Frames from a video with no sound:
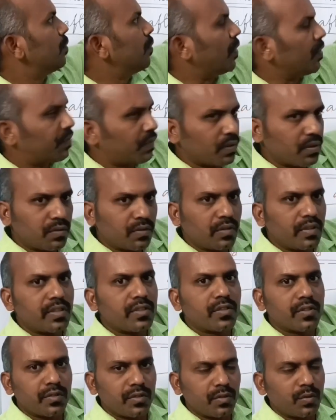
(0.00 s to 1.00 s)
Before
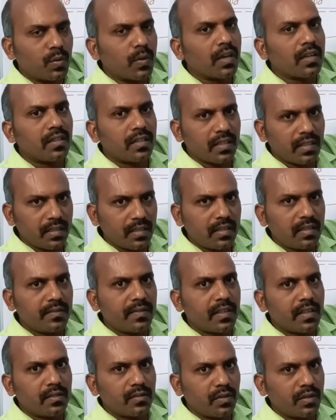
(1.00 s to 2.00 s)
going to do
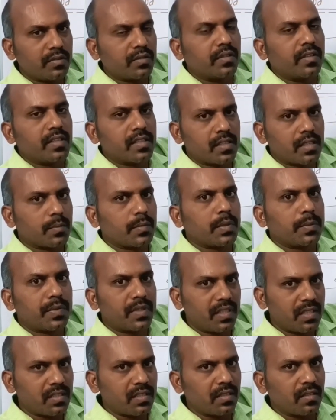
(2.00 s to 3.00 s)
wantedly, we are going to disturb a
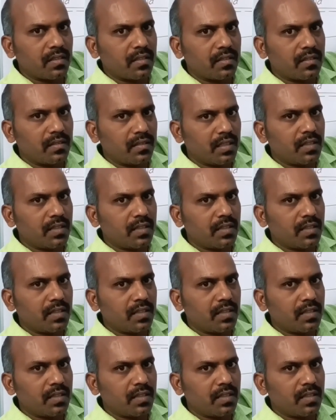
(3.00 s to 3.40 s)
person,